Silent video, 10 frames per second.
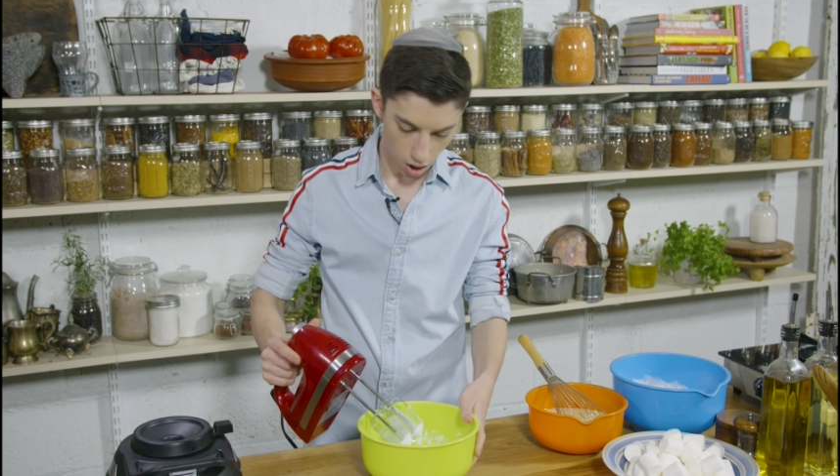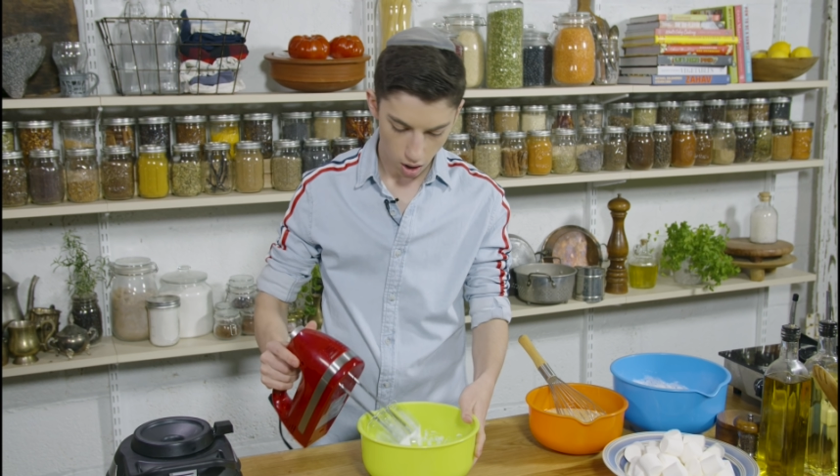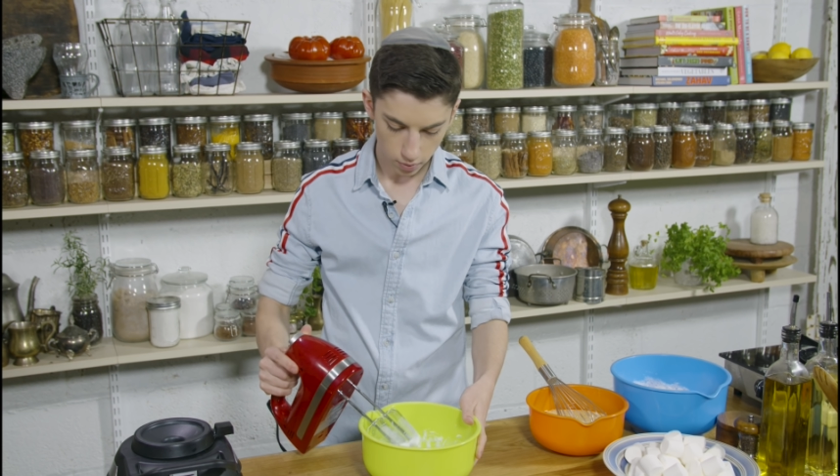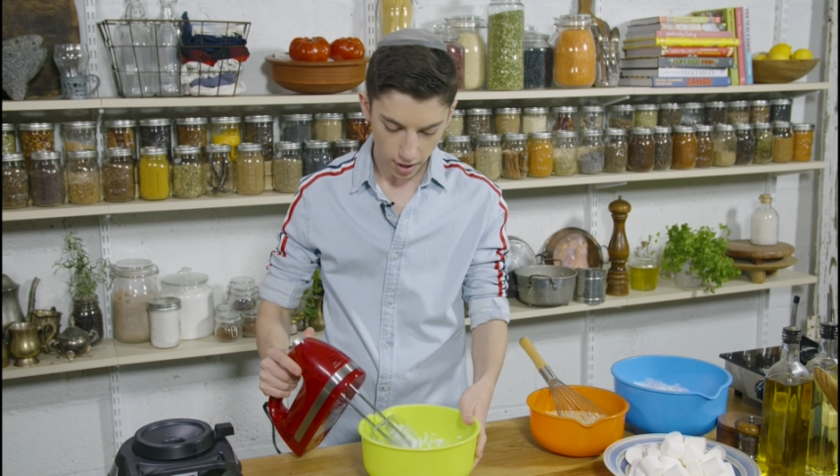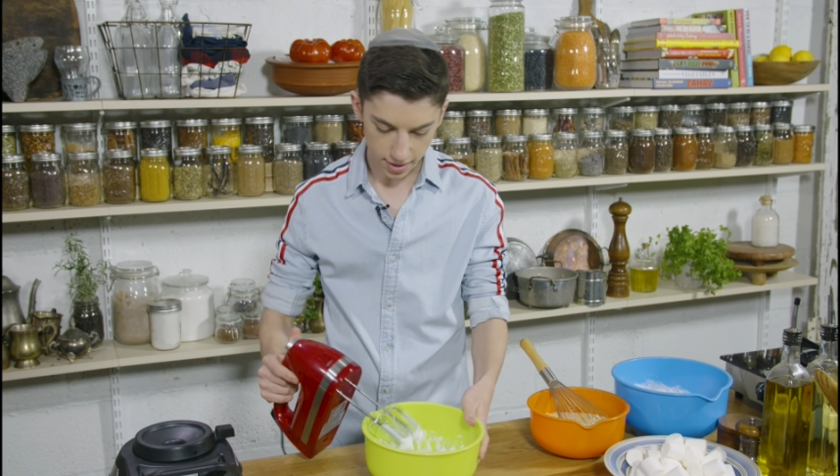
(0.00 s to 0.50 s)

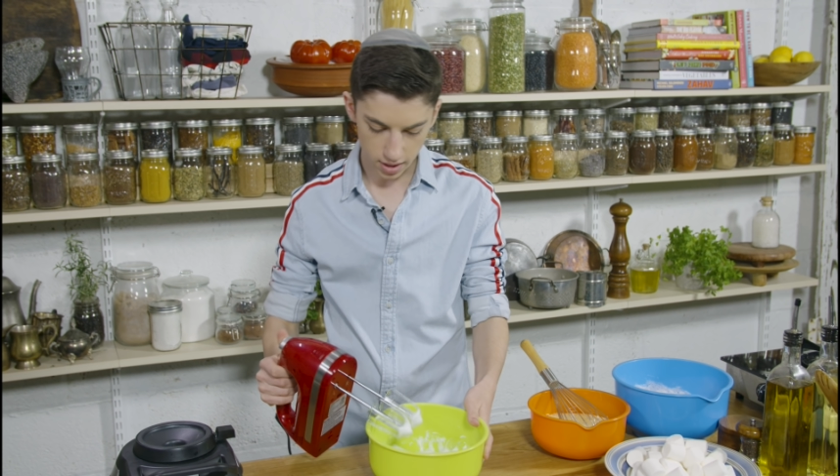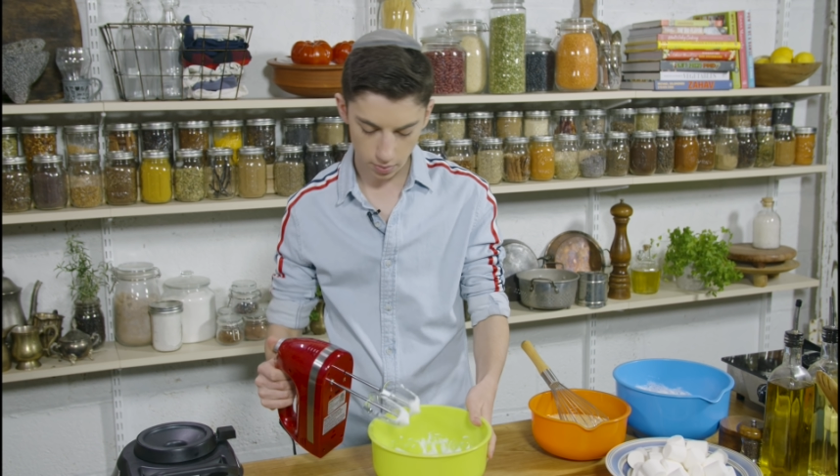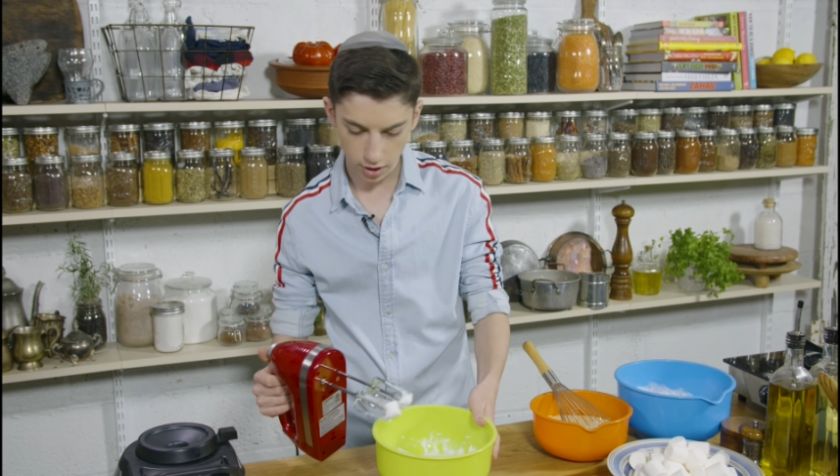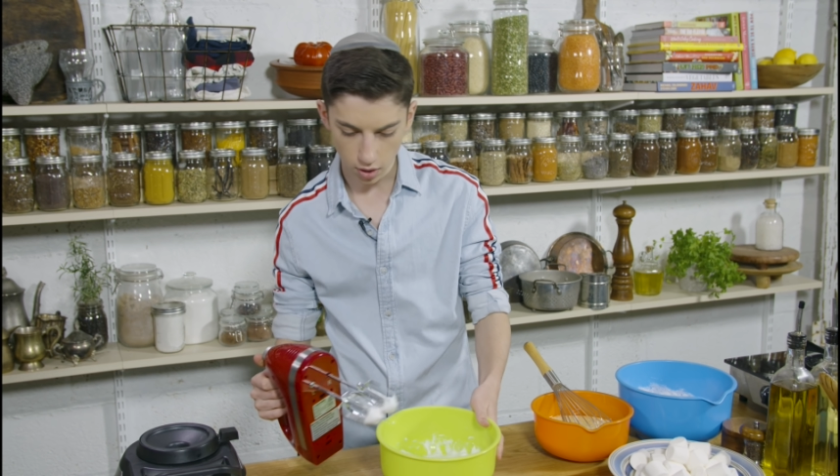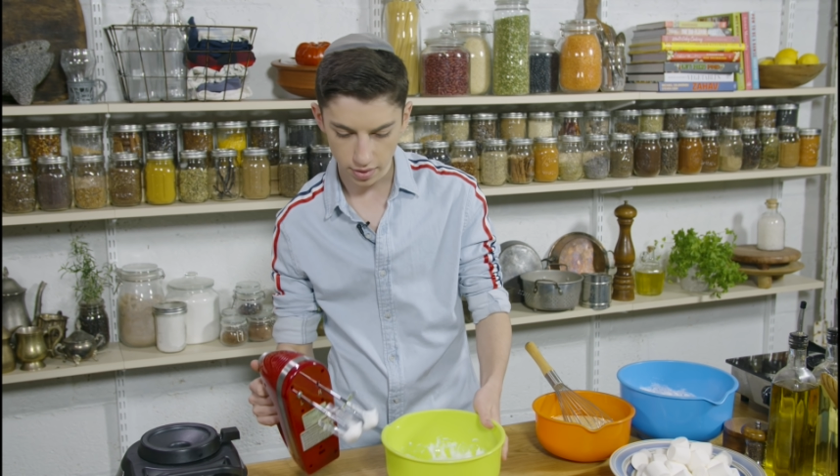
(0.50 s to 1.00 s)
All right, there
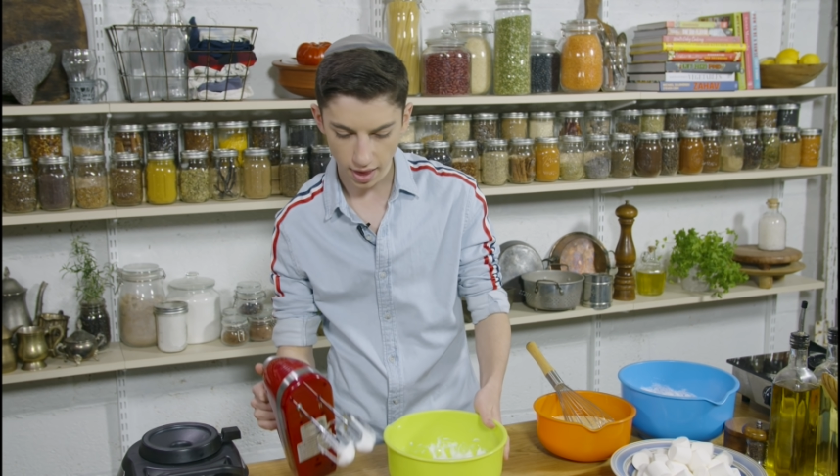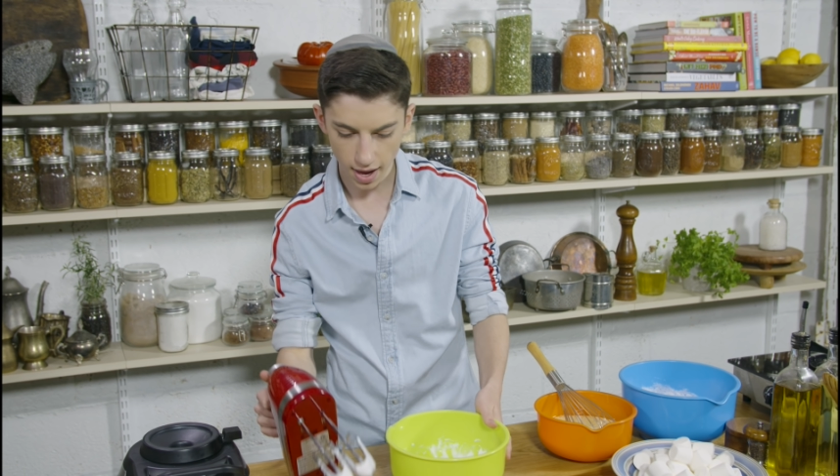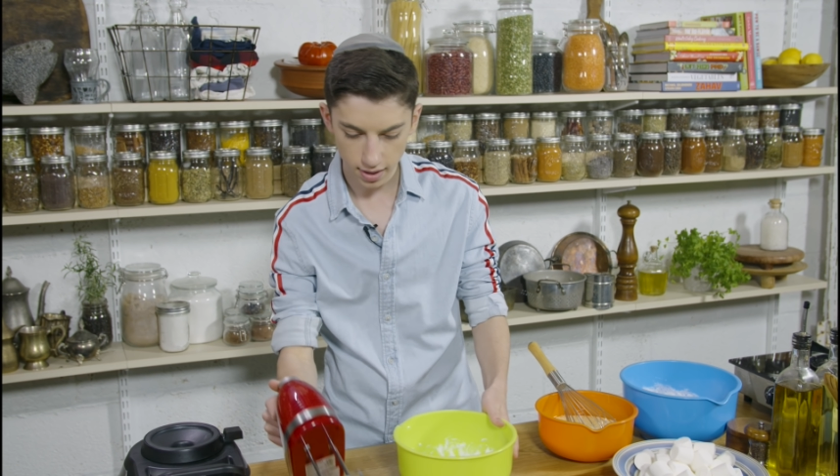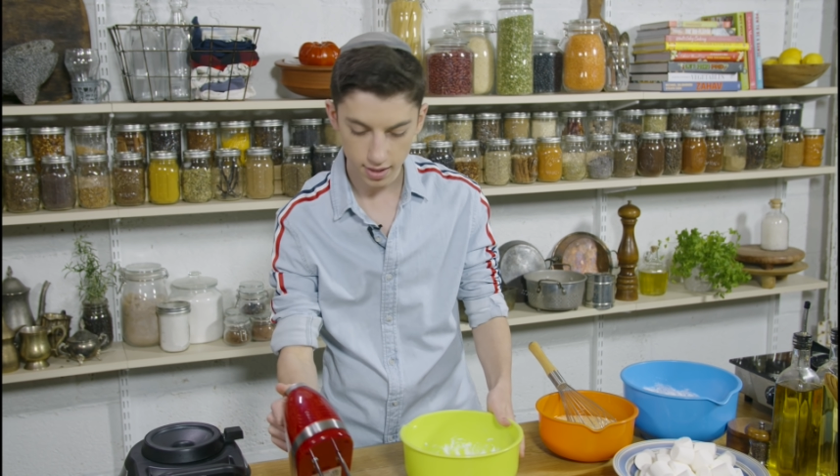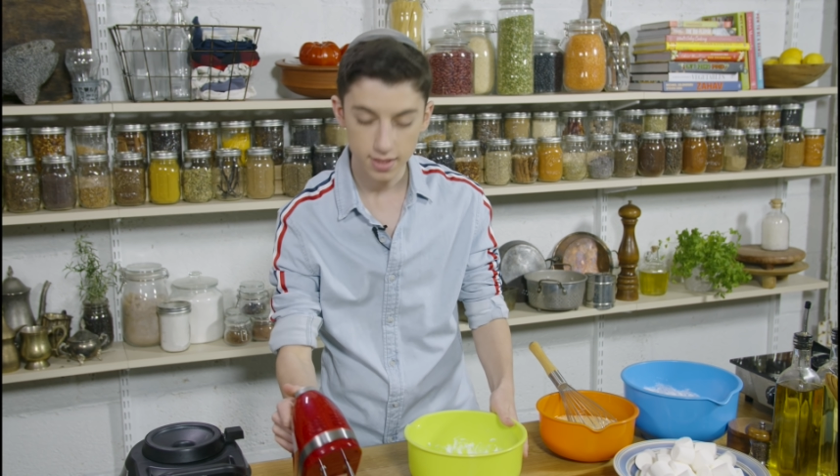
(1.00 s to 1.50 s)
we go.
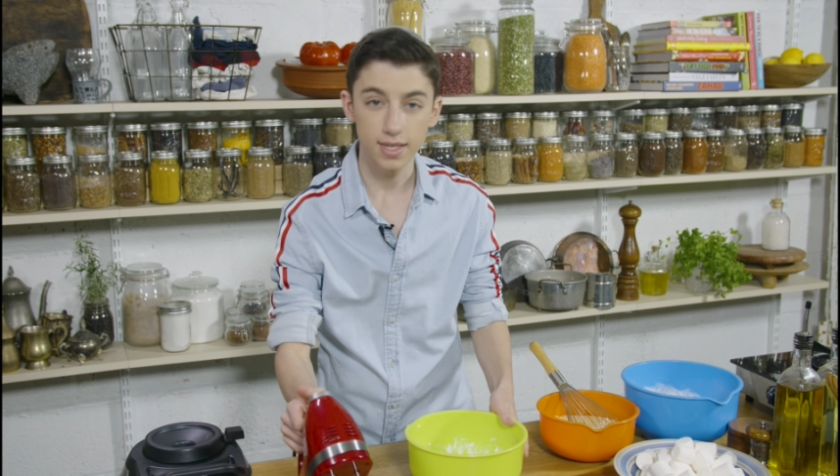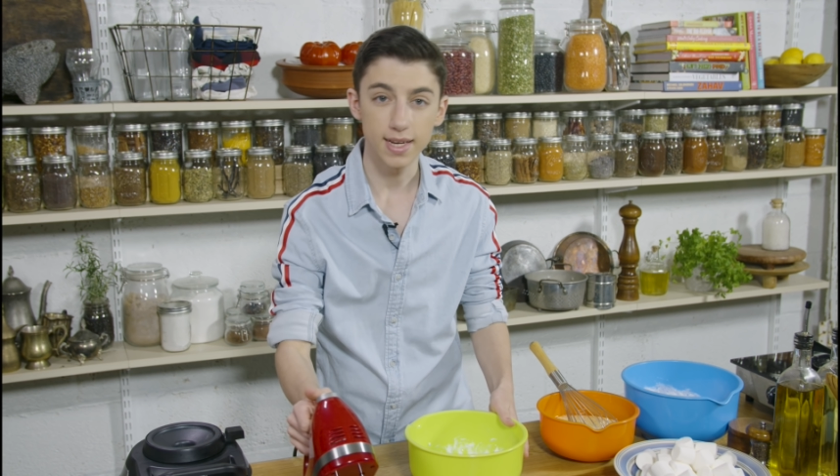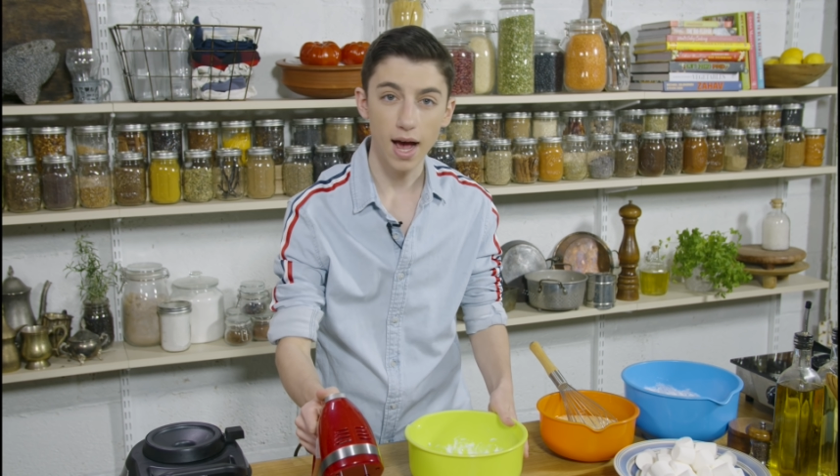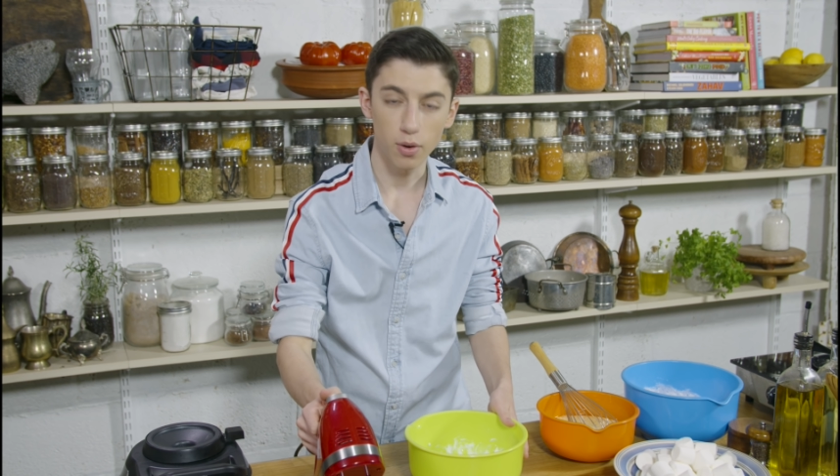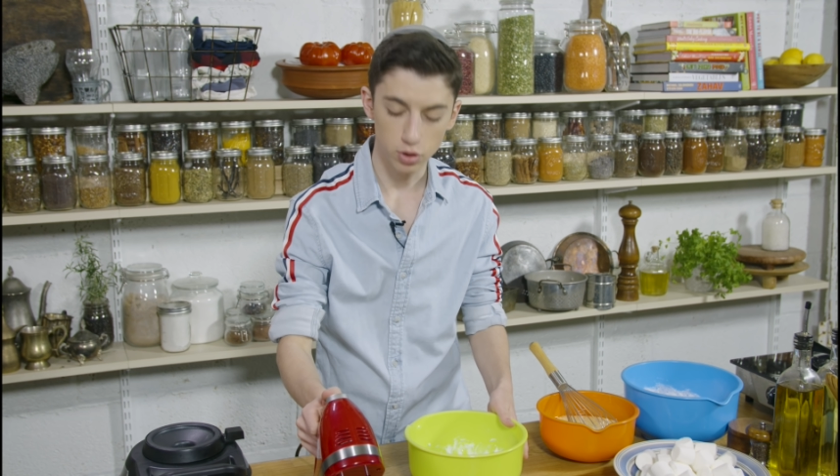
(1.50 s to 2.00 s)
That is
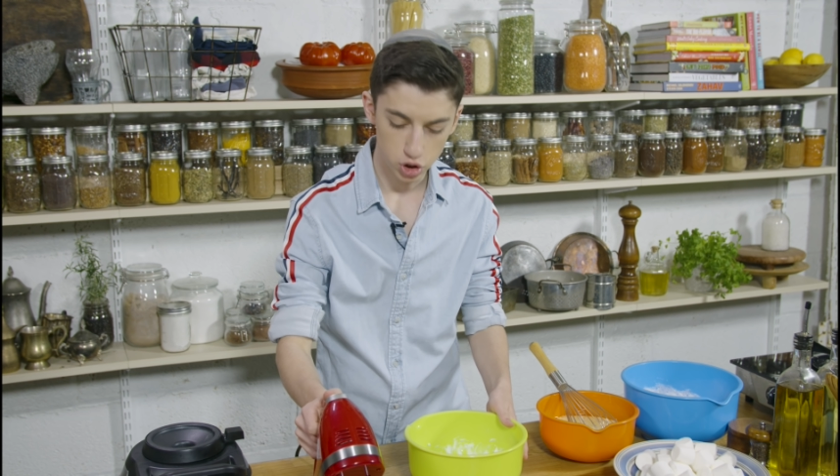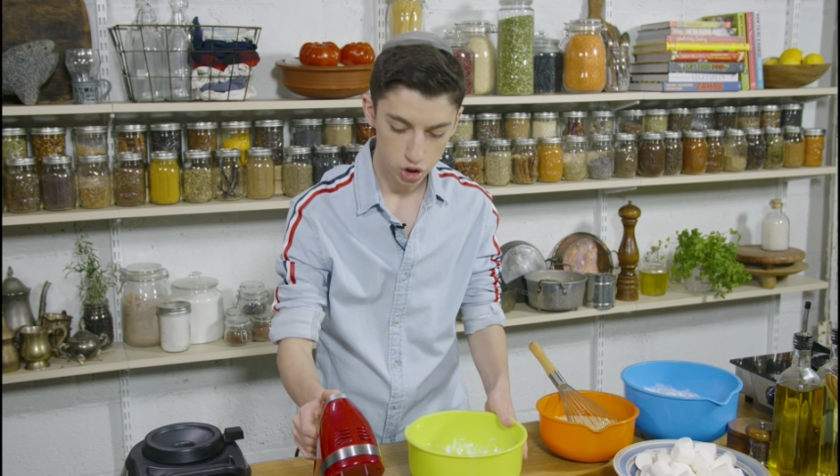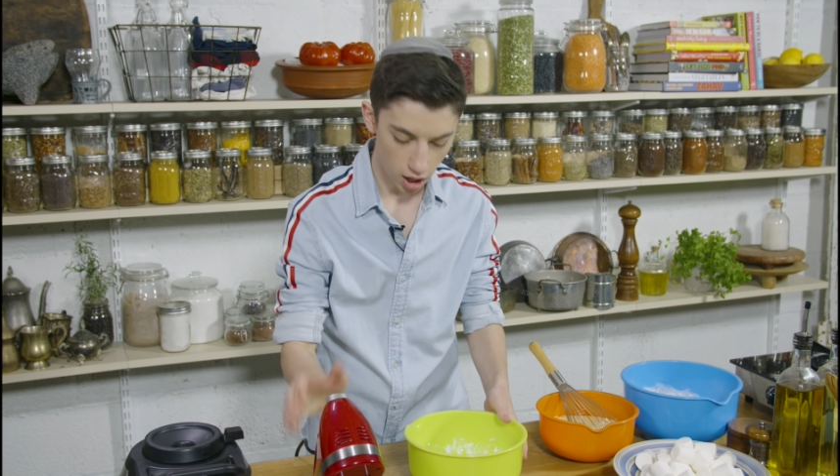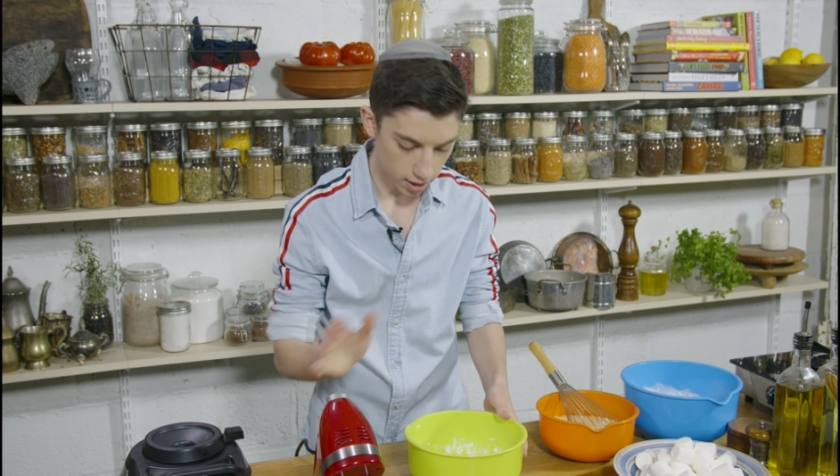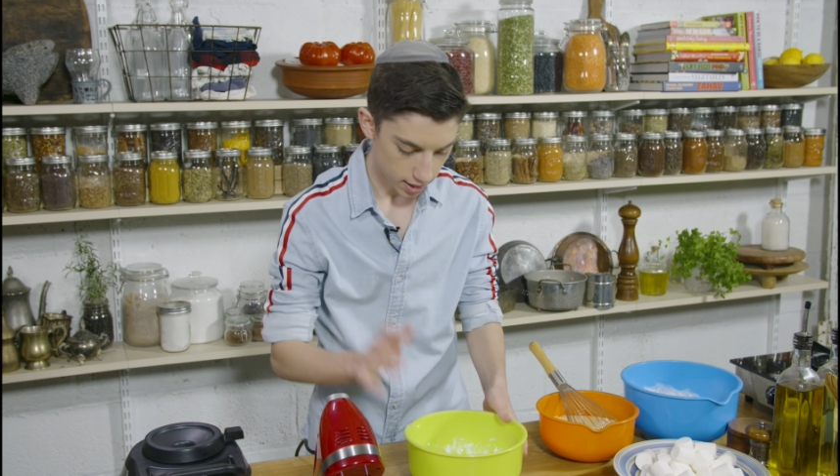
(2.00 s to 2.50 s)
now
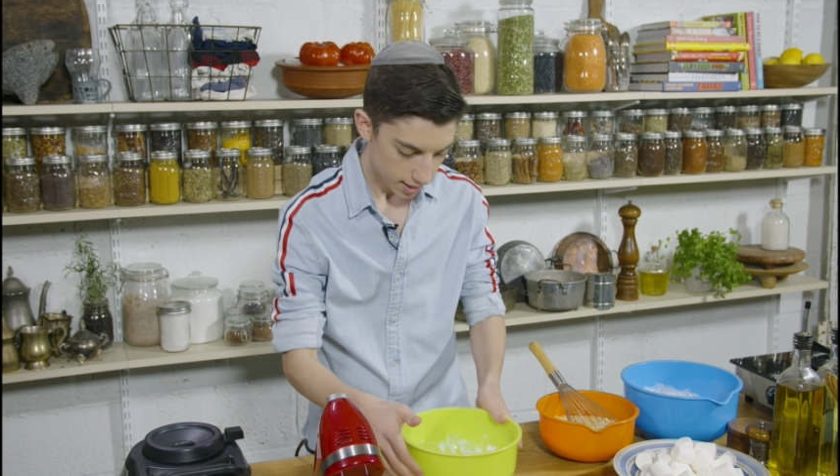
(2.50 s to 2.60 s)
done.